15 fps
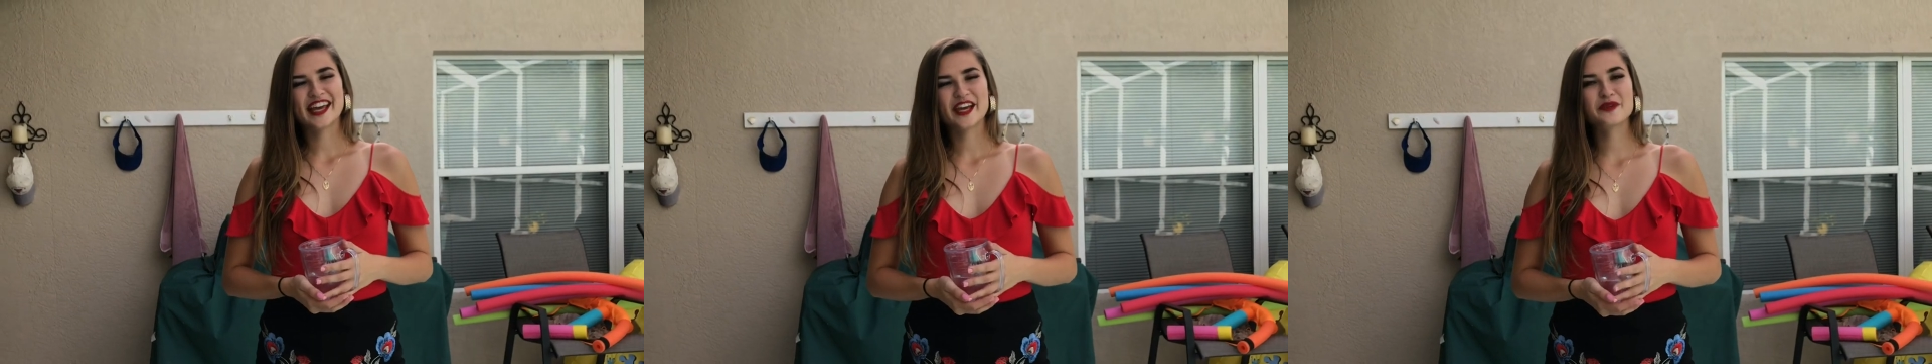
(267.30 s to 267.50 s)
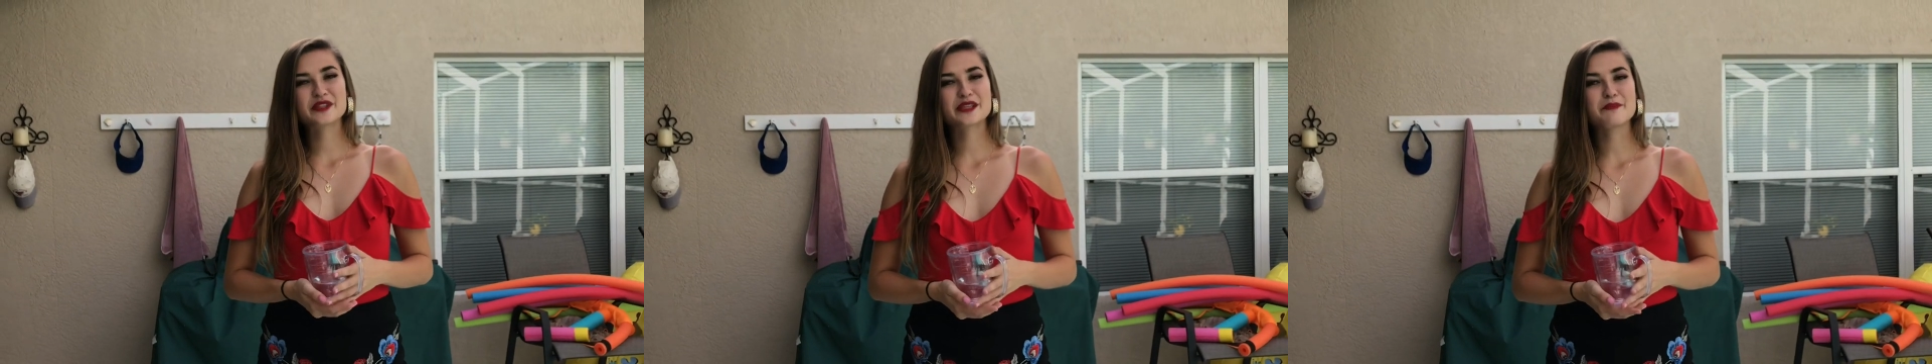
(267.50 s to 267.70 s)

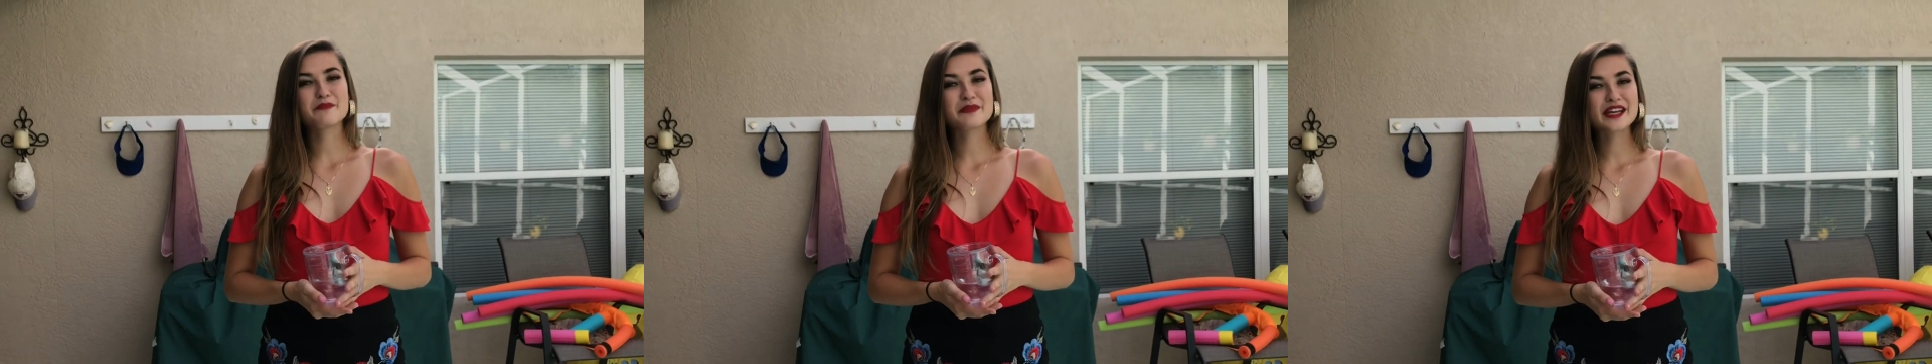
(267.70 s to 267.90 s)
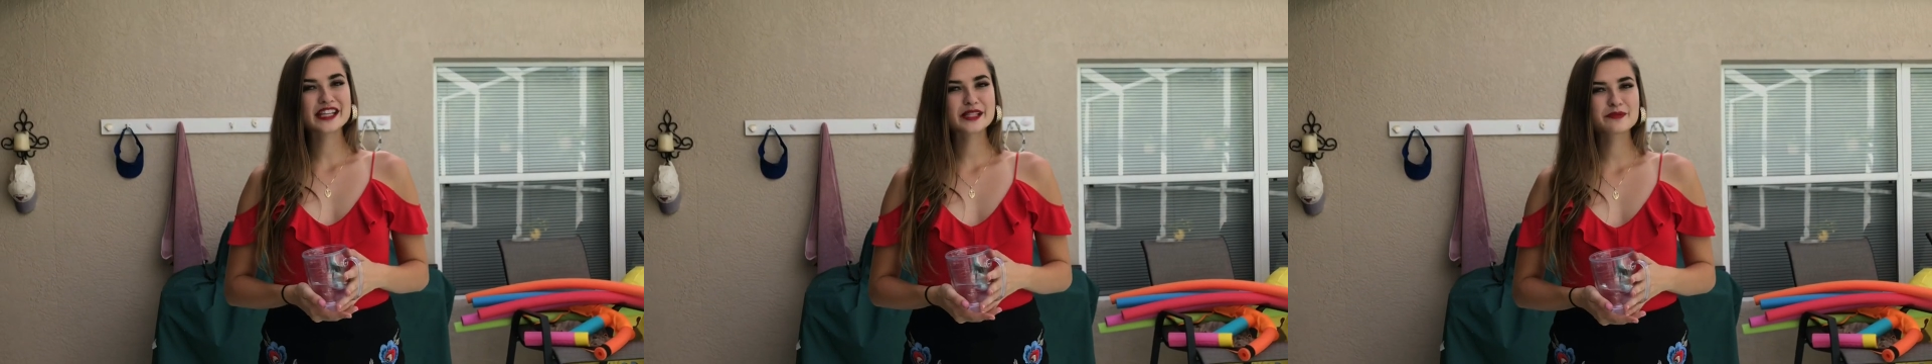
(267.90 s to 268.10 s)
It was a
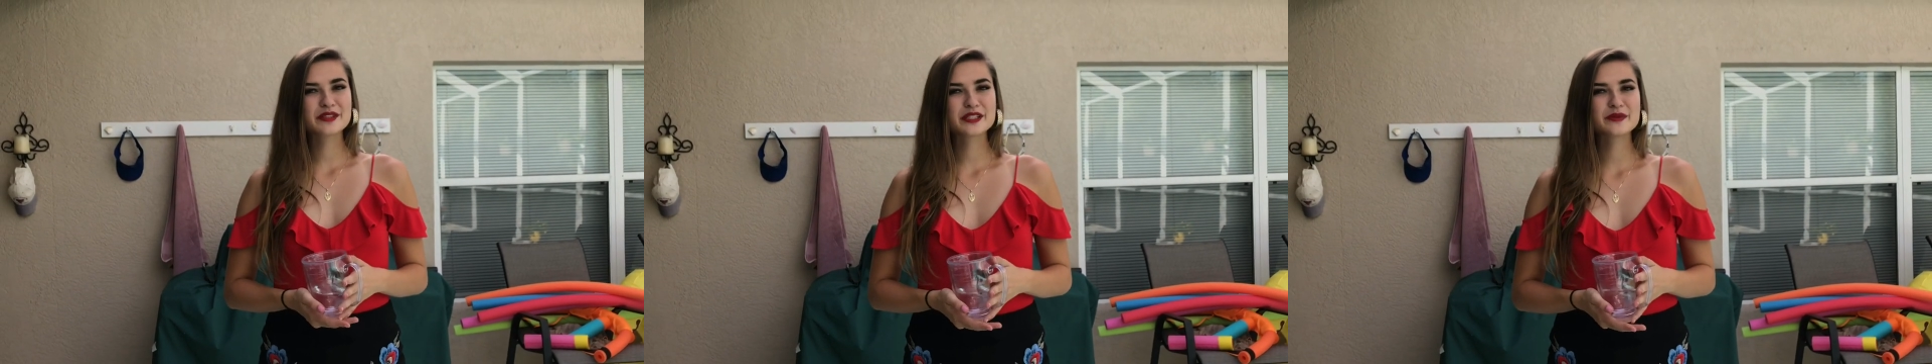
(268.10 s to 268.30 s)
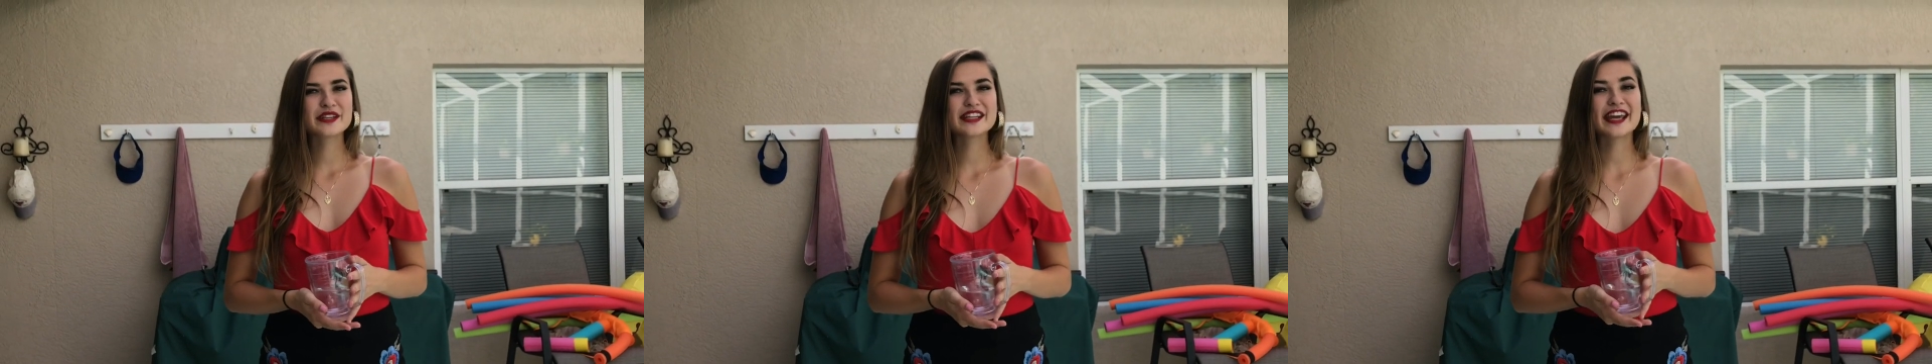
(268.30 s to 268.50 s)
mix
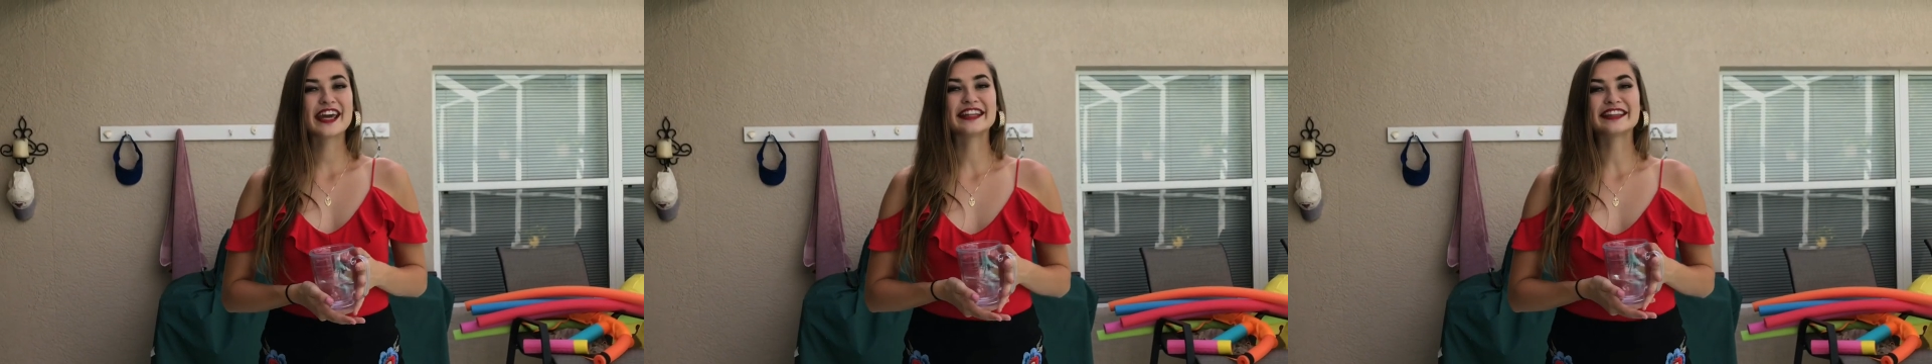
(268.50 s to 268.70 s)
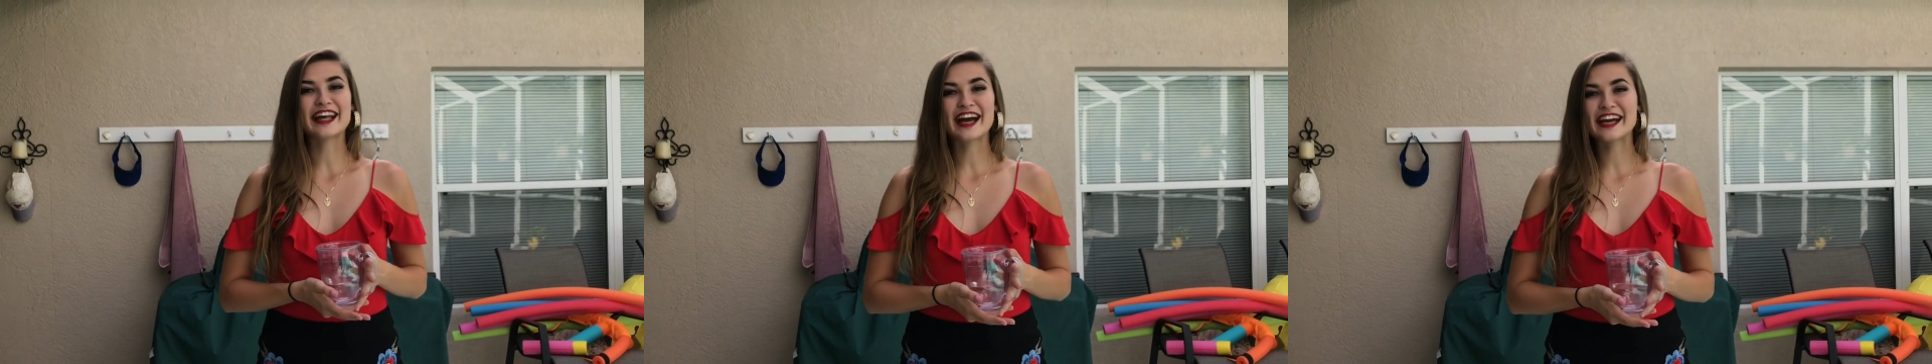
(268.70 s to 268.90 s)
between
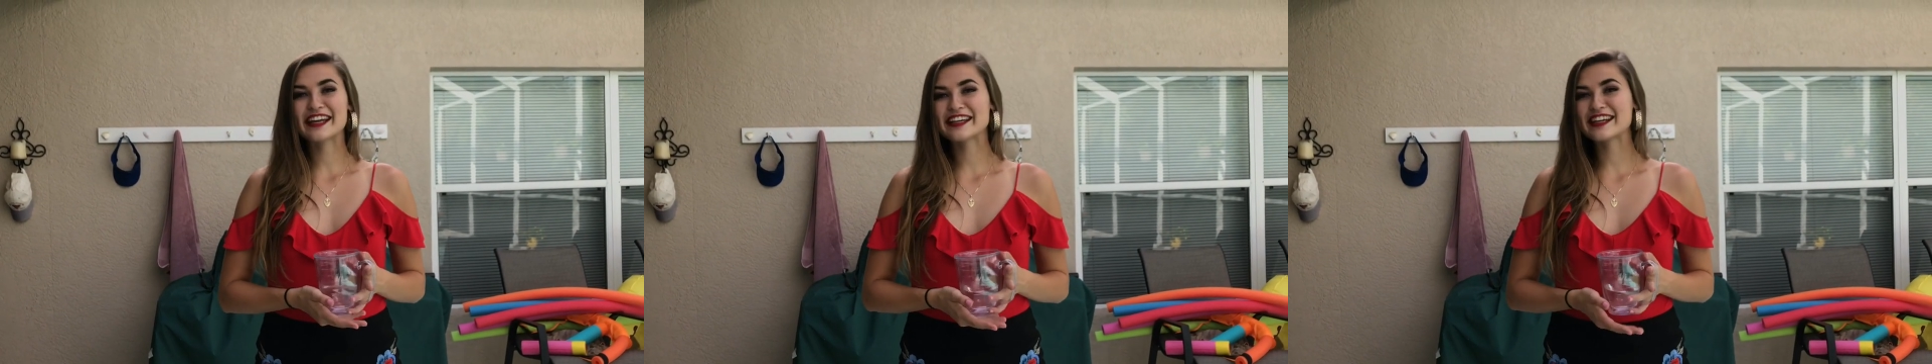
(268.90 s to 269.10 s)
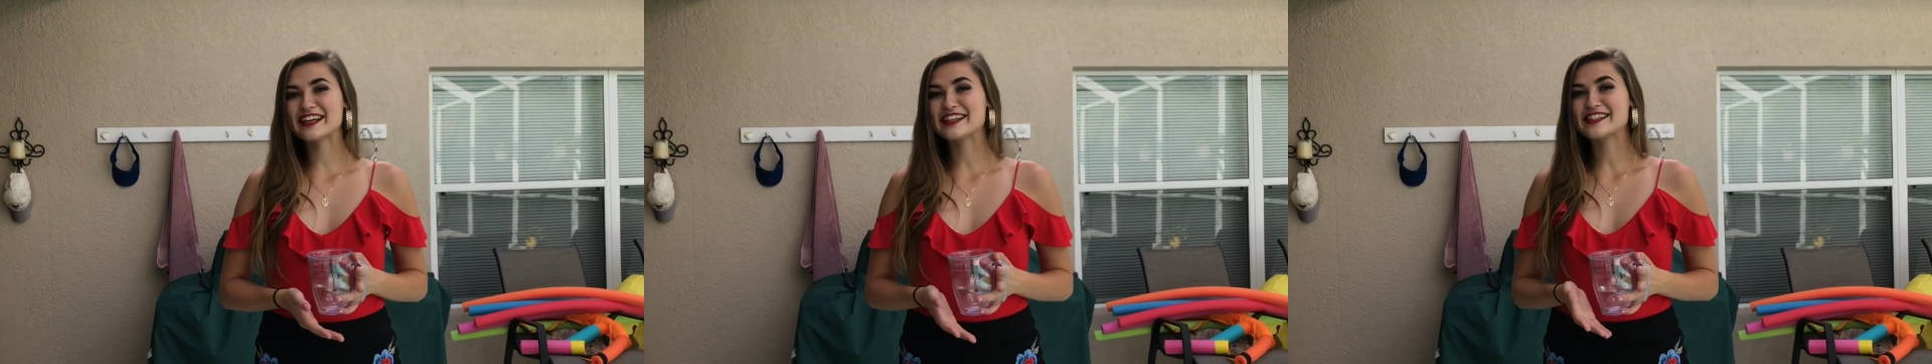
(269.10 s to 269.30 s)
a
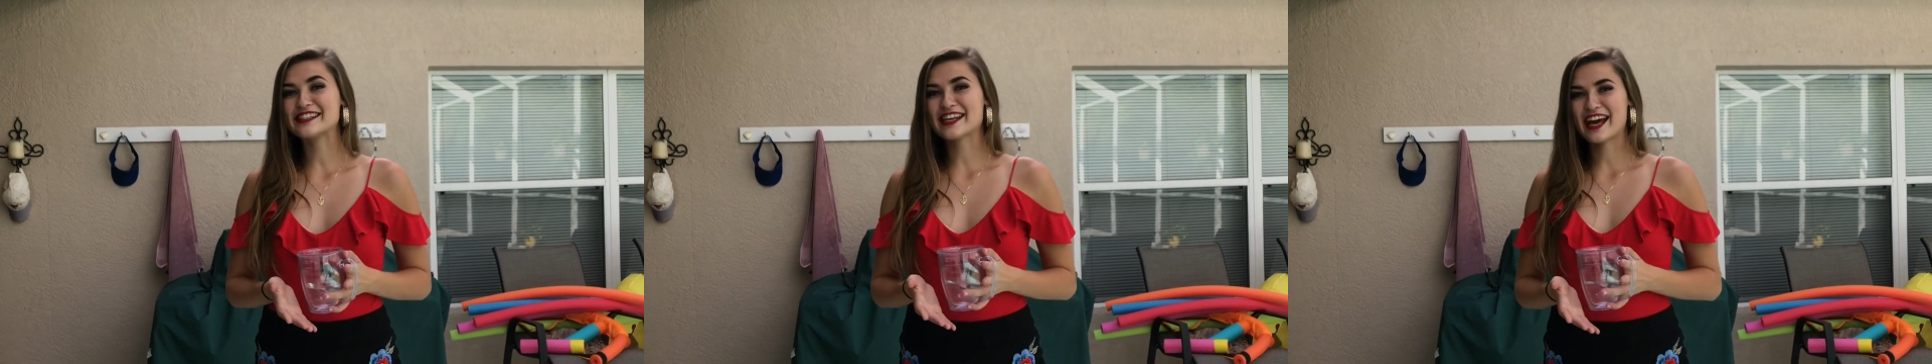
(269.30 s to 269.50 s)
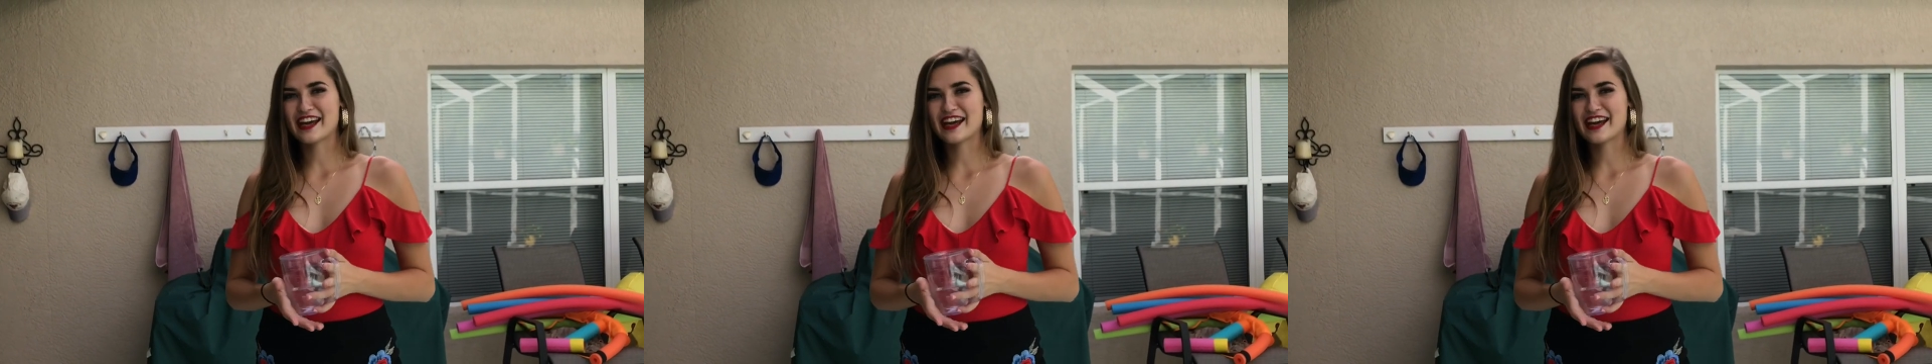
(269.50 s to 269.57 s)
lion and a